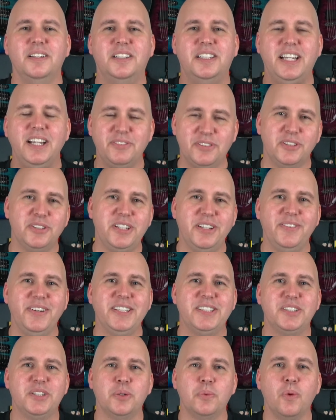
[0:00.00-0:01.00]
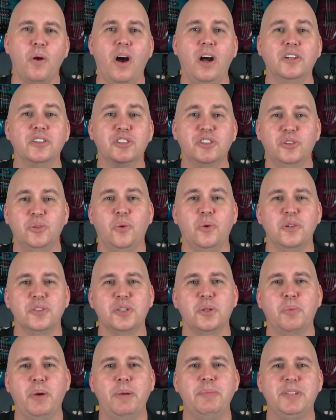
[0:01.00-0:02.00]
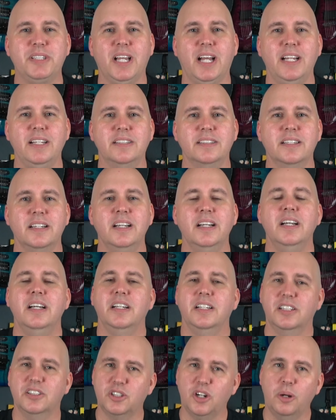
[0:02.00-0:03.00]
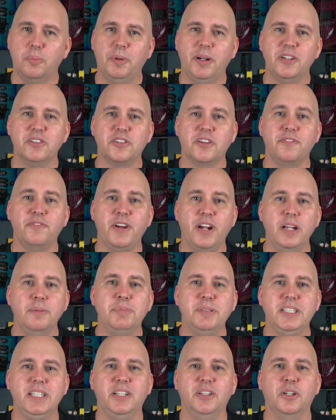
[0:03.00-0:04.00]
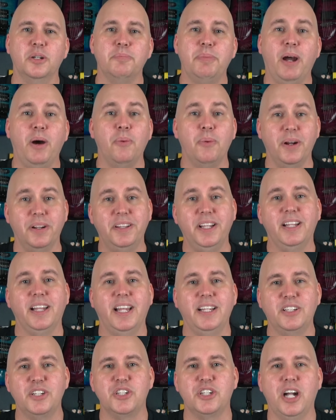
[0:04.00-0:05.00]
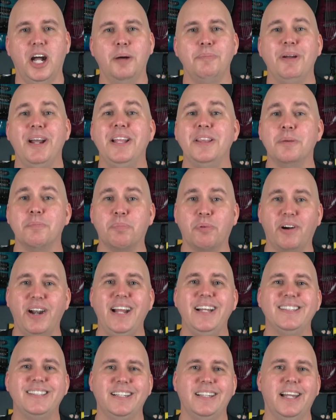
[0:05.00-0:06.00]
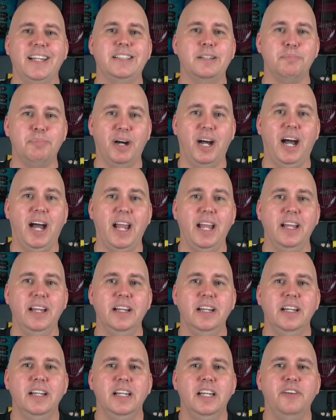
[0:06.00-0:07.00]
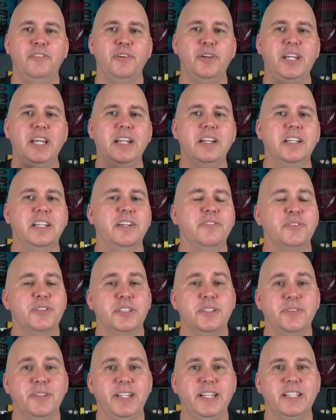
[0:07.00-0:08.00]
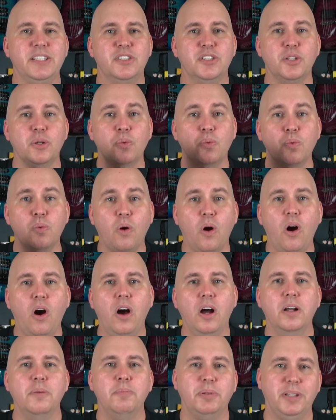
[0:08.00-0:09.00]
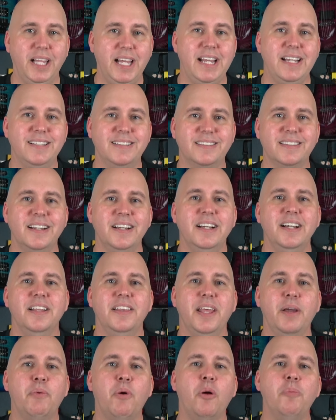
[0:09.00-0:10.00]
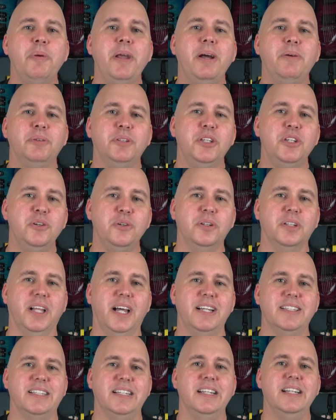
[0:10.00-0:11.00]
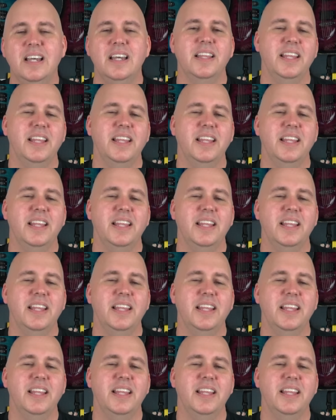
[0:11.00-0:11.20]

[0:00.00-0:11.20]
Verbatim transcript: Give certificates to the wrong stores or websites. Guitar players are very particular about where they like to shop and the brands they like to buy. If you get a gift certificate to the wrong place, they won't be able to utilize it.